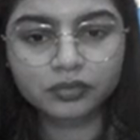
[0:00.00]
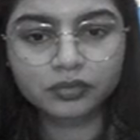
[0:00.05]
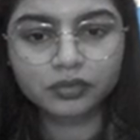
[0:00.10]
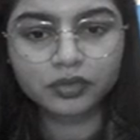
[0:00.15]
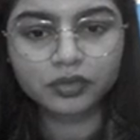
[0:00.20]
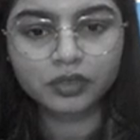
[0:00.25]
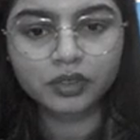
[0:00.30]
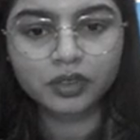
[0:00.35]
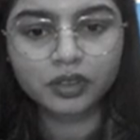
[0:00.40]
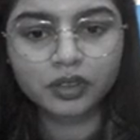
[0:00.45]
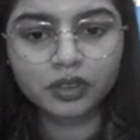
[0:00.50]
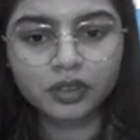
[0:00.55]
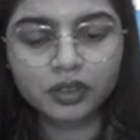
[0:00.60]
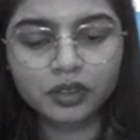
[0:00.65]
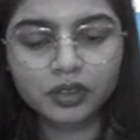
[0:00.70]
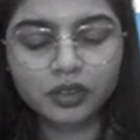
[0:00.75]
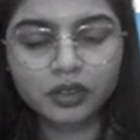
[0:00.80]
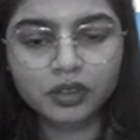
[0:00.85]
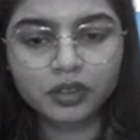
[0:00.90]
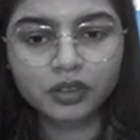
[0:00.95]

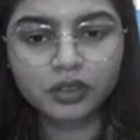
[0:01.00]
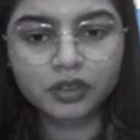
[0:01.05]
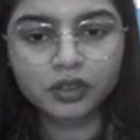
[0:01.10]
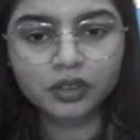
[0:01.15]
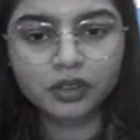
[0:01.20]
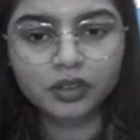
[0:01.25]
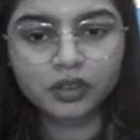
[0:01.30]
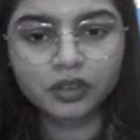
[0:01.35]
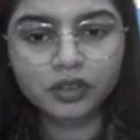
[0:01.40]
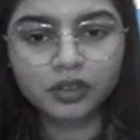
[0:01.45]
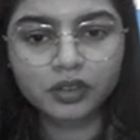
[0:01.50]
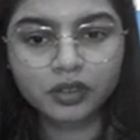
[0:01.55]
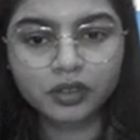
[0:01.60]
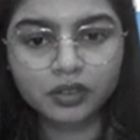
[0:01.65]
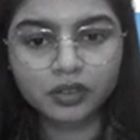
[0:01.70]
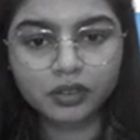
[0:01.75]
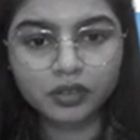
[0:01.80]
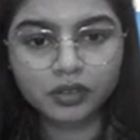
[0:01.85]
(no one is talking)